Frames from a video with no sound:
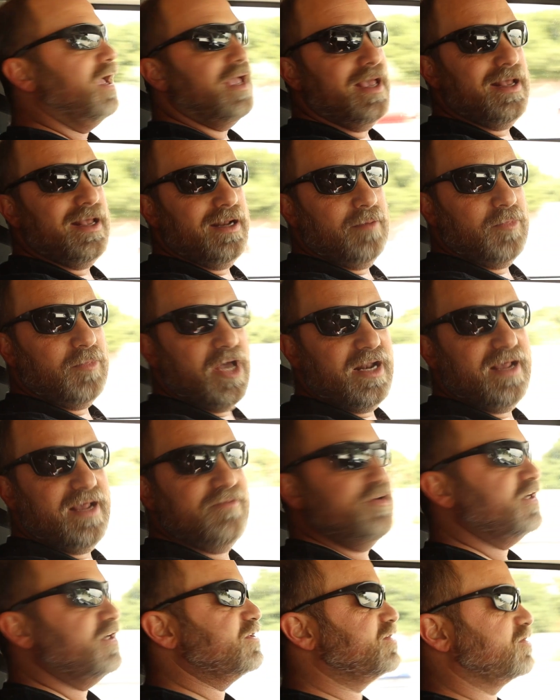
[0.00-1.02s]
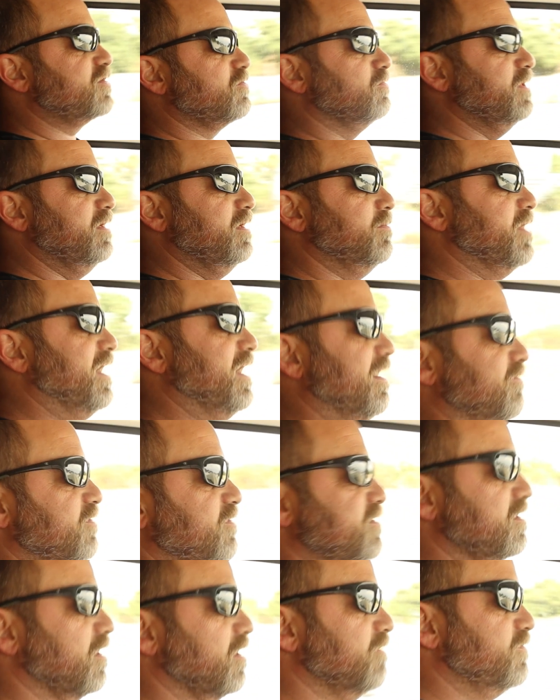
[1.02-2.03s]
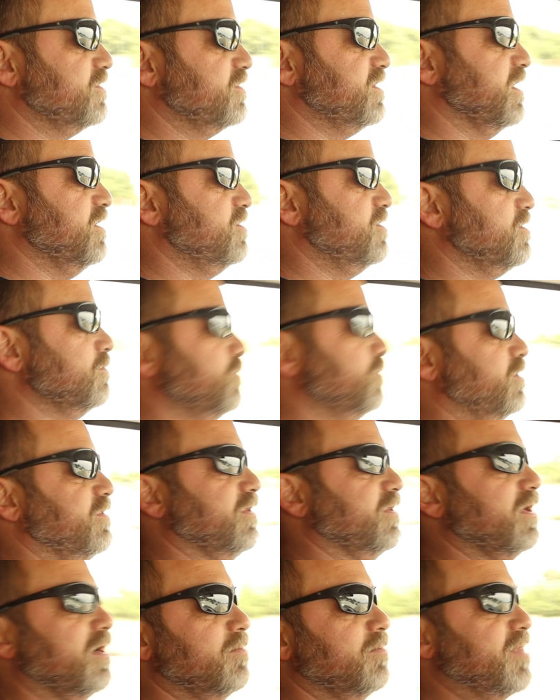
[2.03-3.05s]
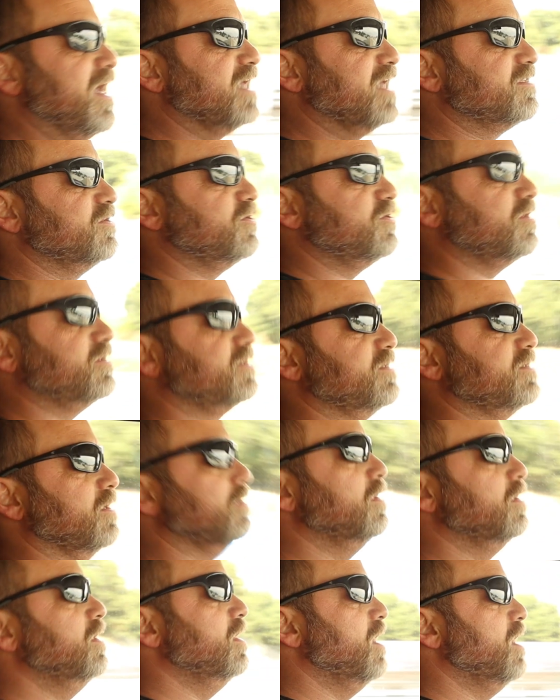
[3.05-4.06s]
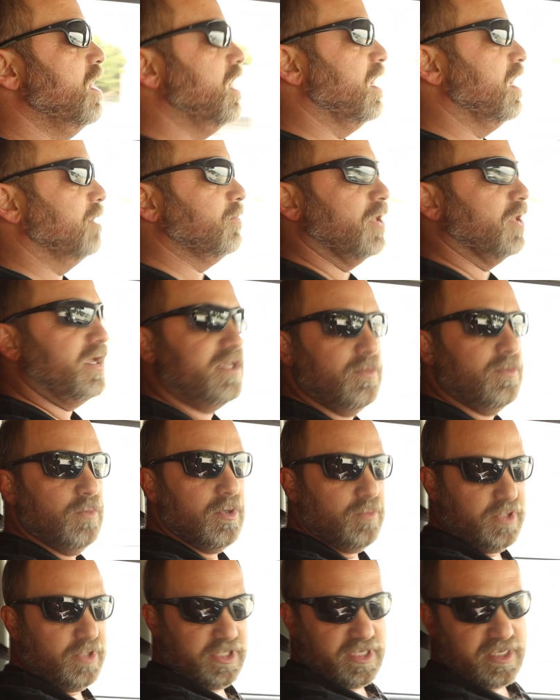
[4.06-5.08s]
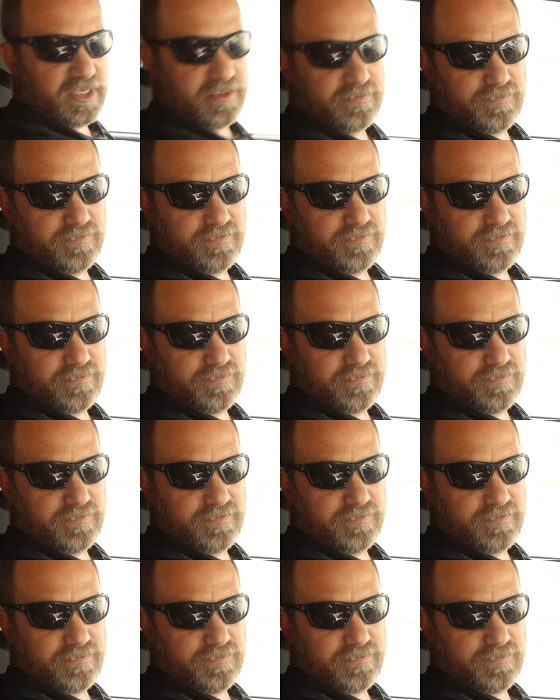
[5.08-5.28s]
and I'm not having to scream to have this conversation with passengers, so I'm liking what we did.